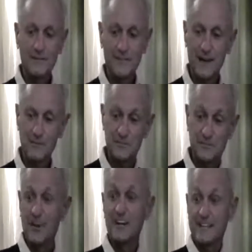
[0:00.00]
that was
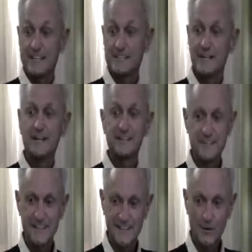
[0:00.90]
funny
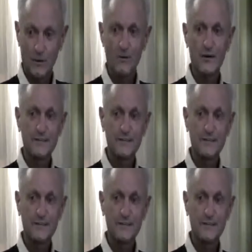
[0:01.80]
until